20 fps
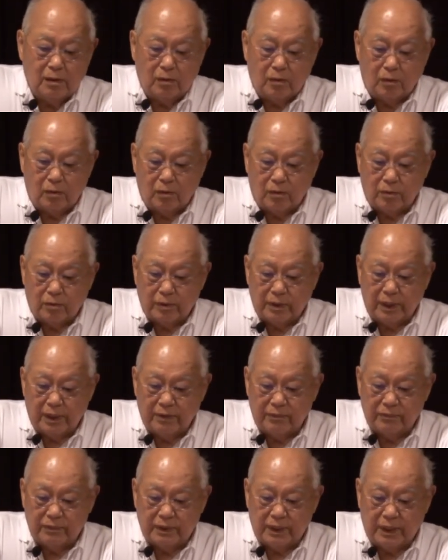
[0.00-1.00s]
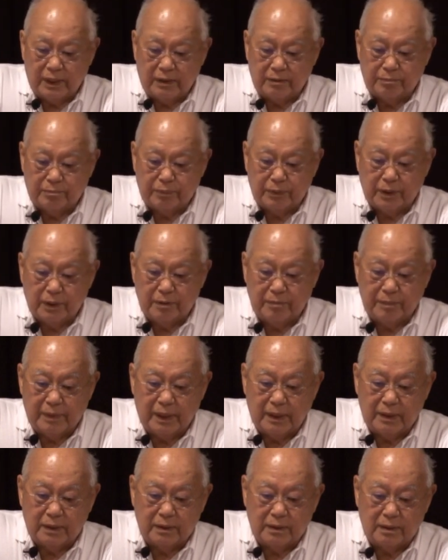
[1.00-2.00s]
Or having had
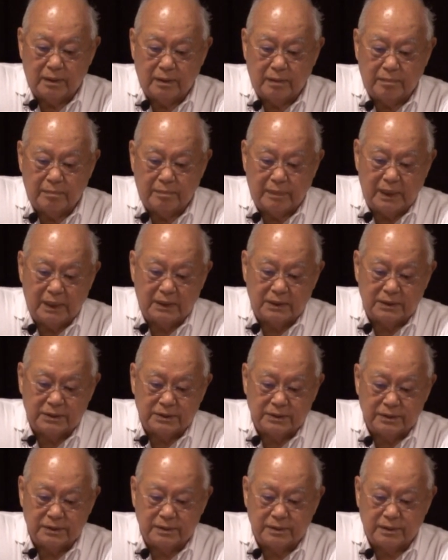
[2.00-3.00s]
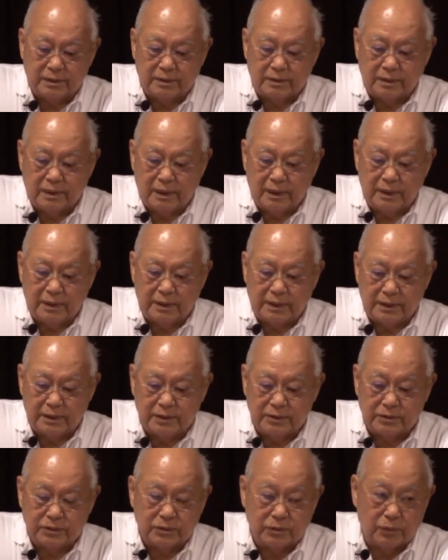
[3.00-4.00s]
pre-med medicine, and I
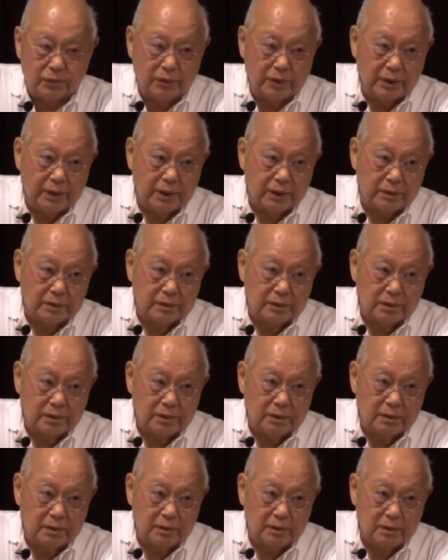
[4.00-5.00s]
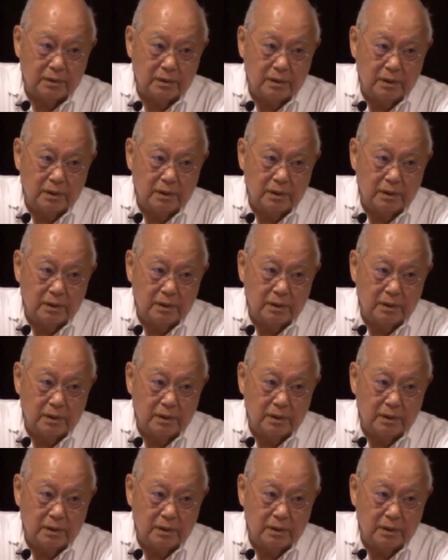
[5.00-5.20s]
used to work at the